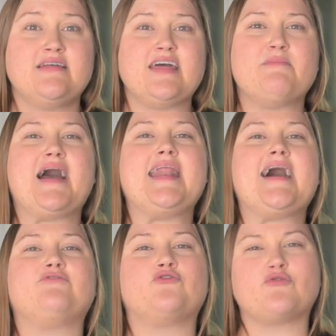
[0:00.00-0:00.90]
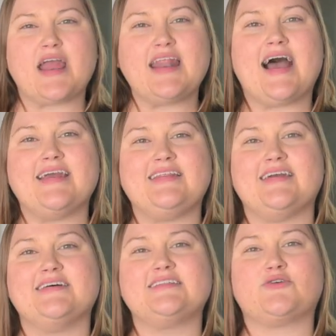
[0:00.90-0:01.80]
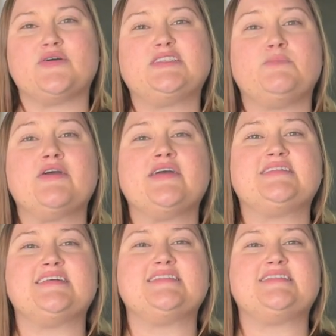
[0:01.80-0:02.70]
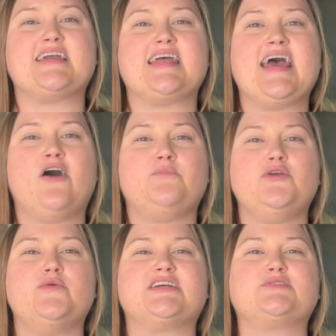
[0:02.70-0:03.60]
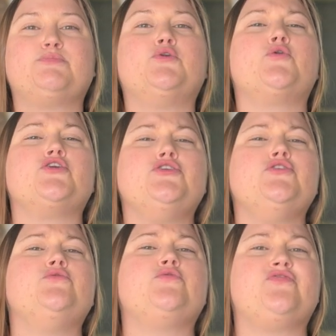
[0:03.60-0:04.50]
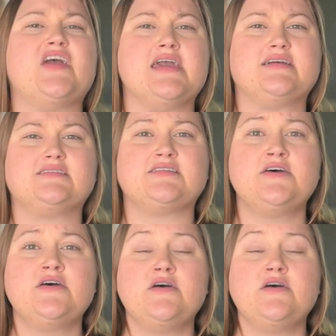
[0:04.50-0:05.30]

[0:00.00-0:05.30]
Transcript: They might have great ideas or experiences that can help you explore new things.